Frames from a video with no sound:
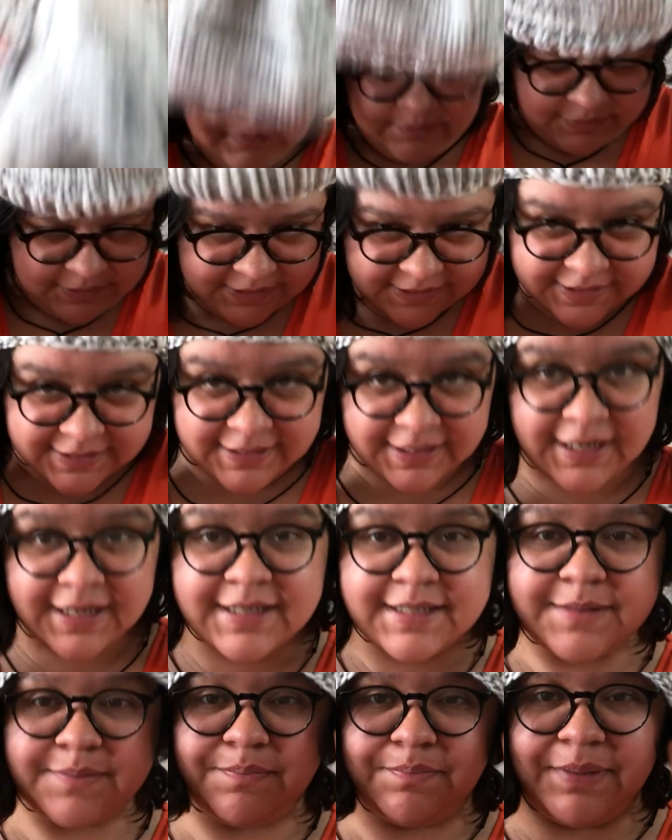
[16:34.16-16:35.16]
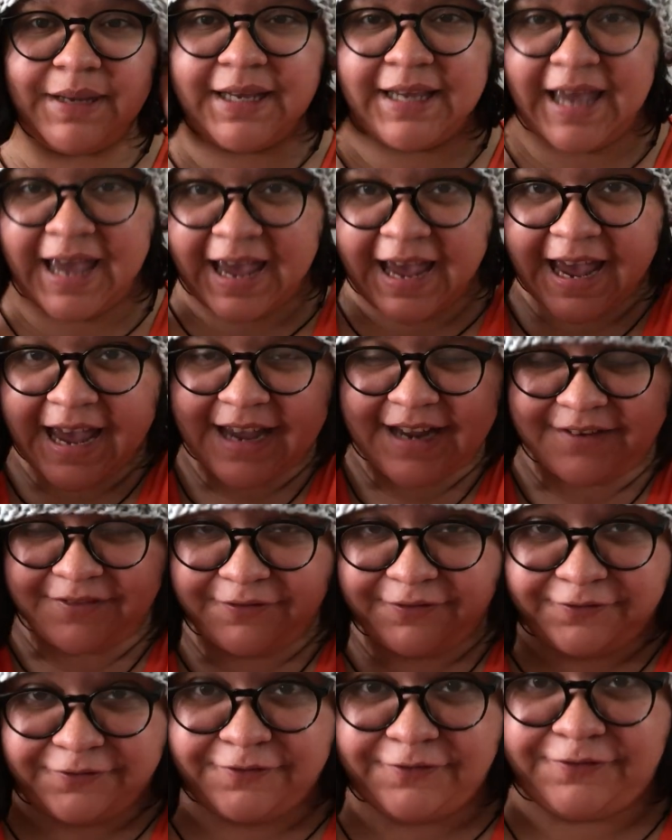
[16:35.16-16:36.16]
But it's a nice big hat
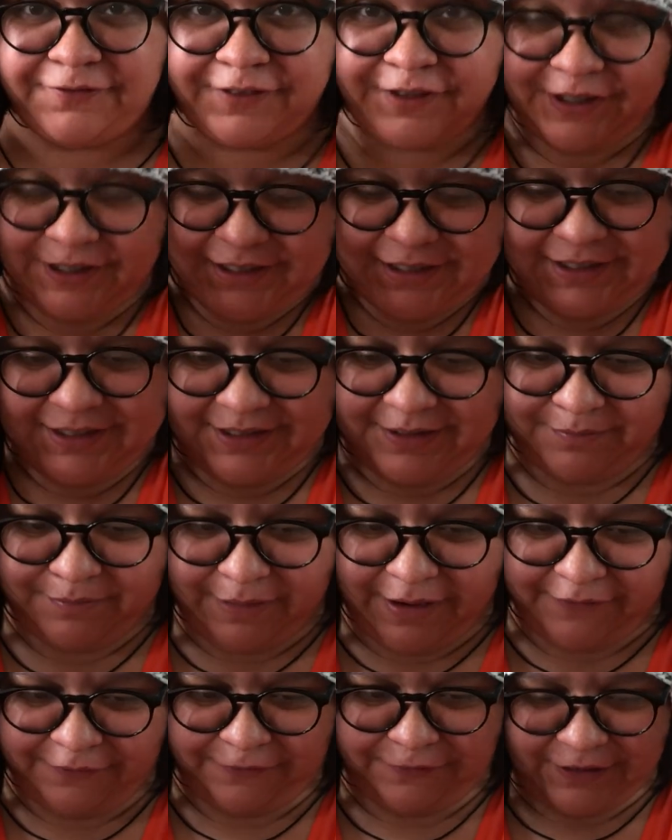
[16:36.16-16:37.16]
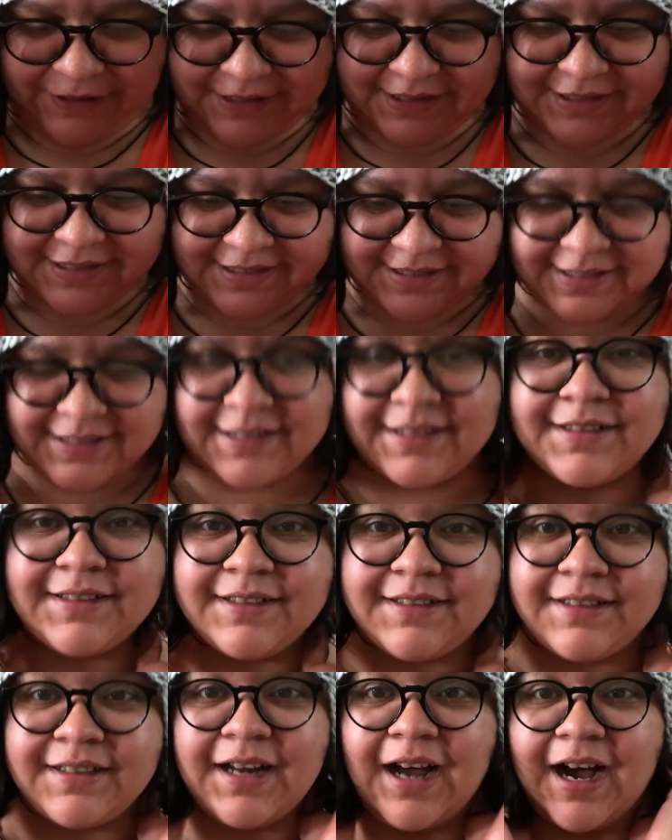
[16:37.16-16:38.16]
for my friend's
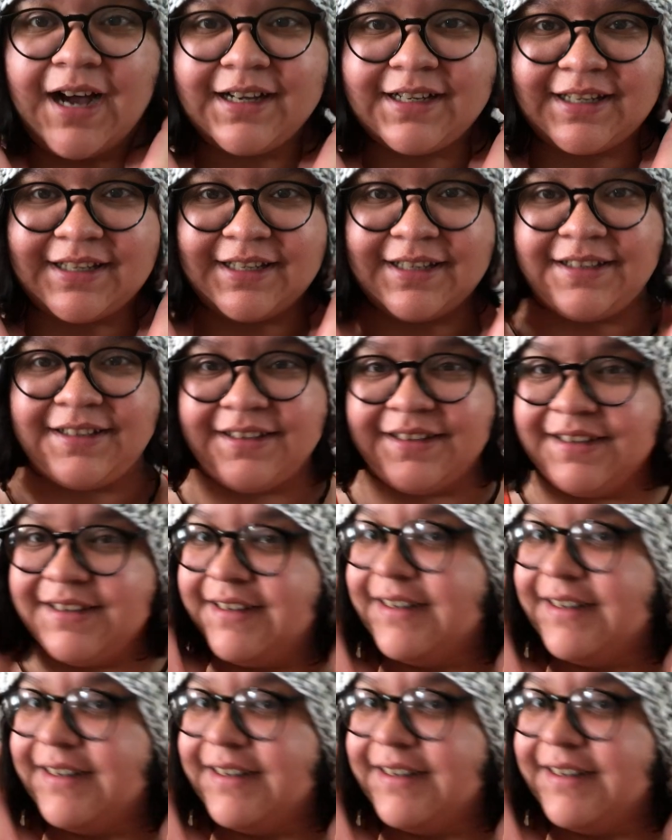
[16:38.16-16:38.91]
noggin.